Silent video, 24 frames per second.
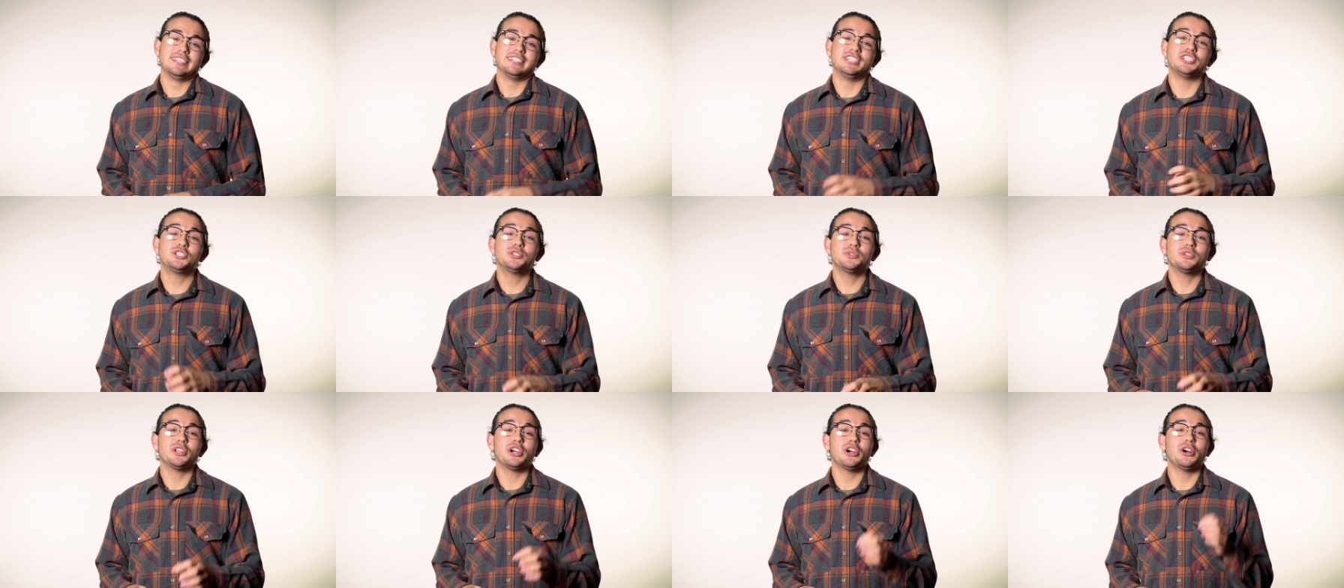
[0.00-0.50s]

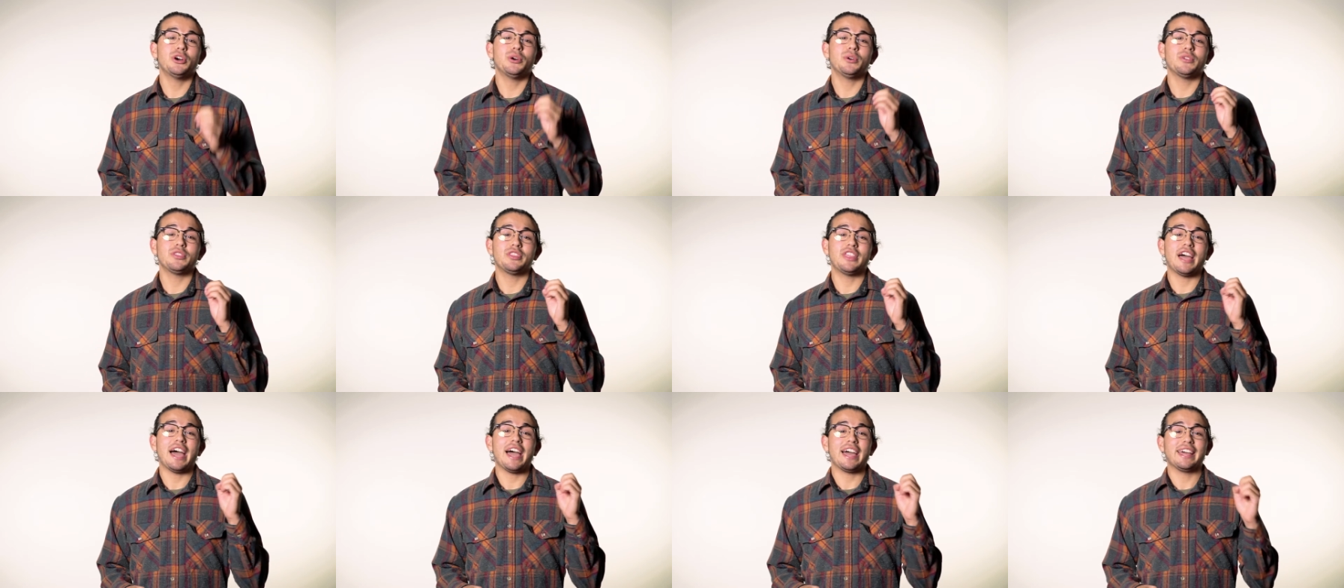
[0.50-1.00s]
Did you know
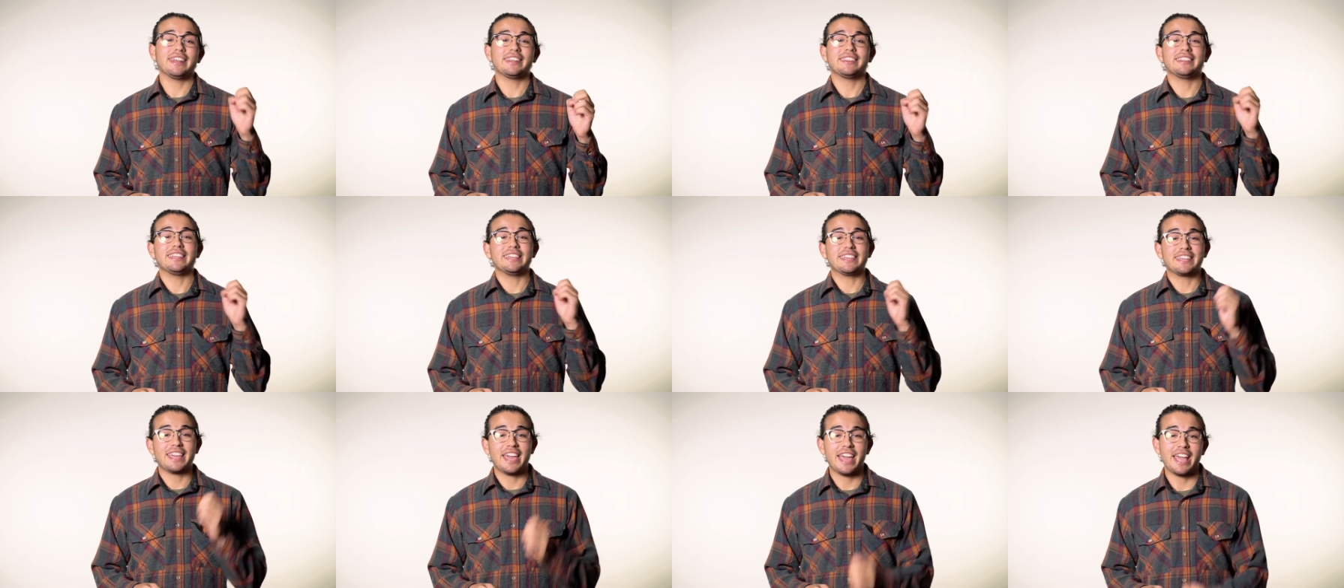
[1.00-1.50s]
that
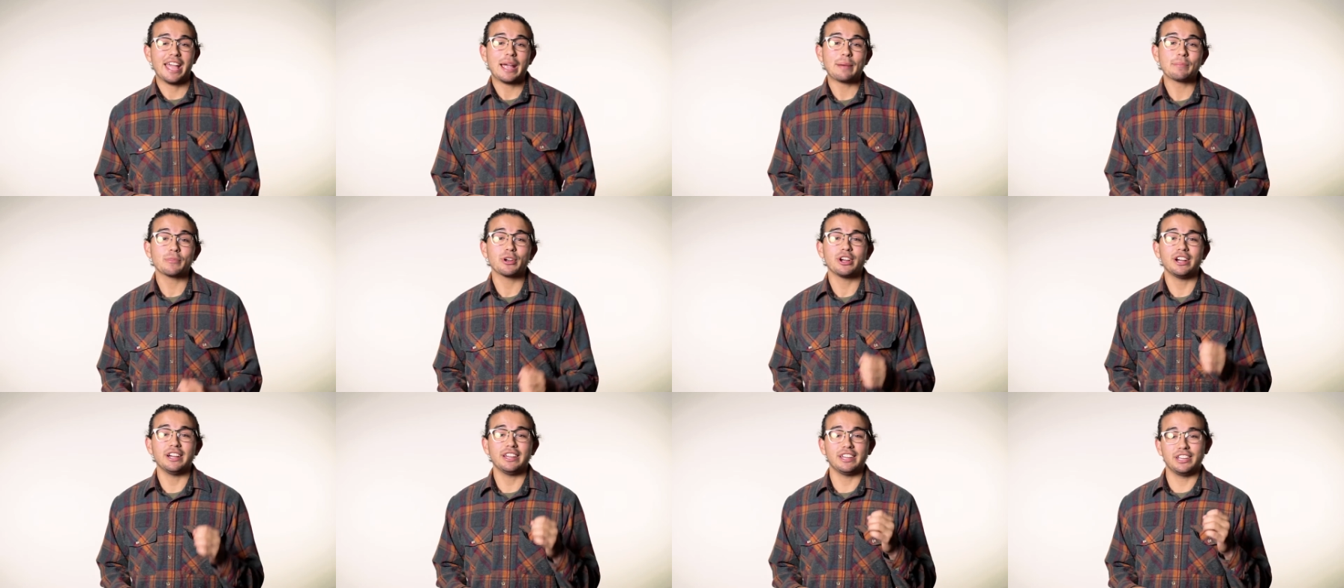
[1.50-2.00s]
the
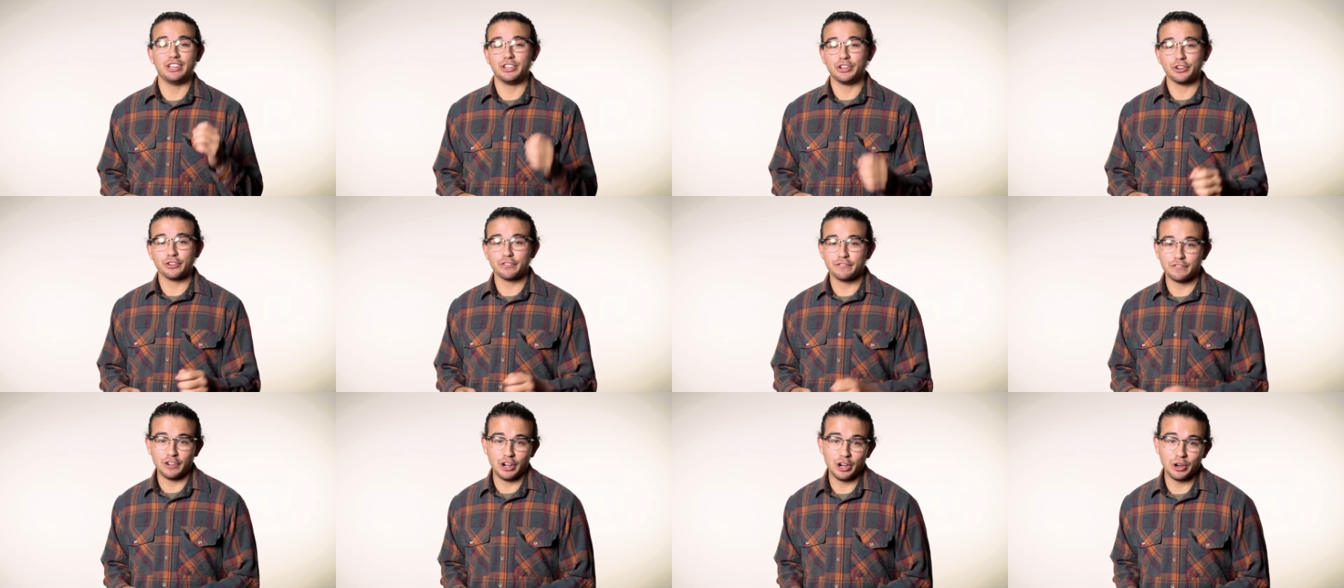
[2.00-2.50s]
camera in
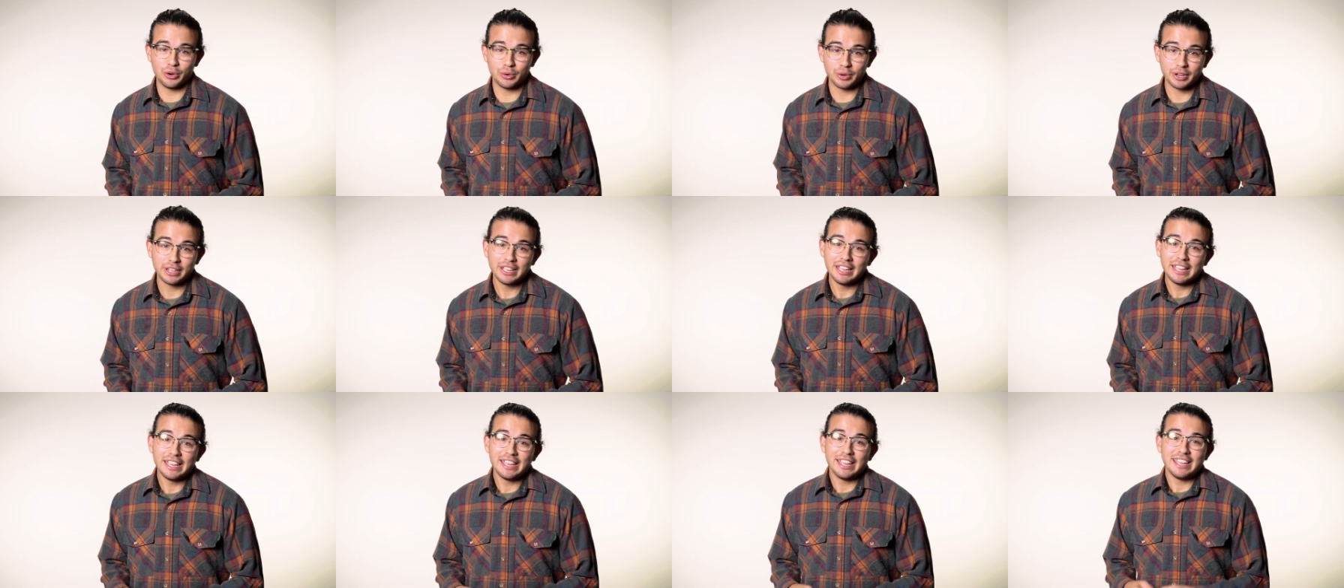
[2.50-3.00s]
your
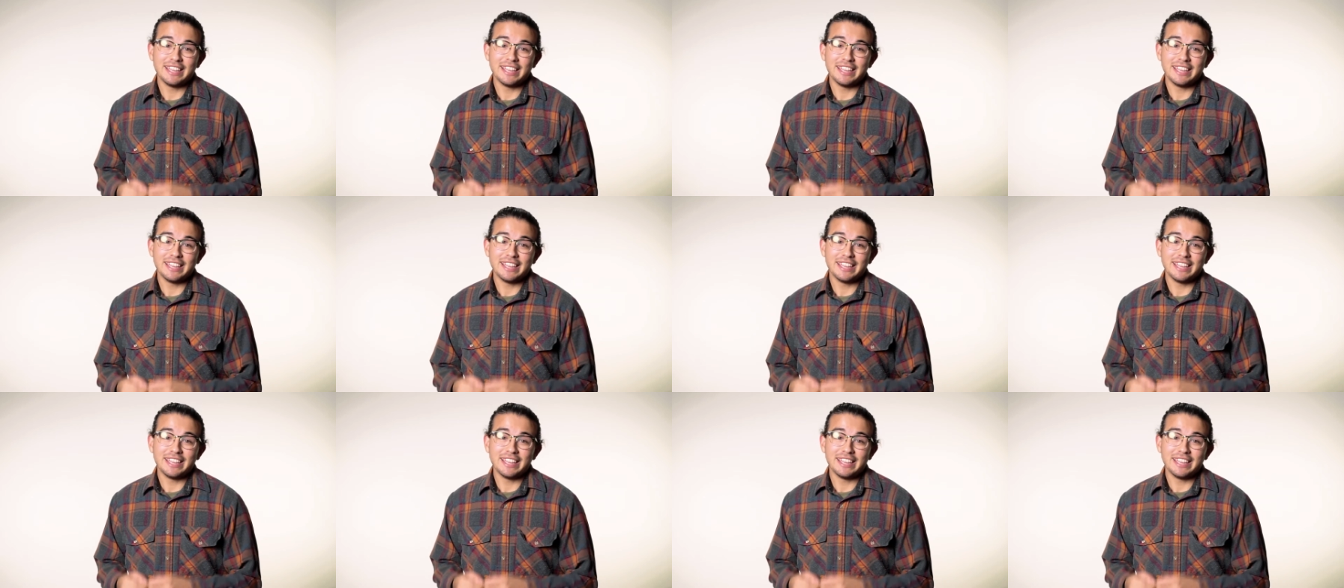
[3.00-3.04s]
phone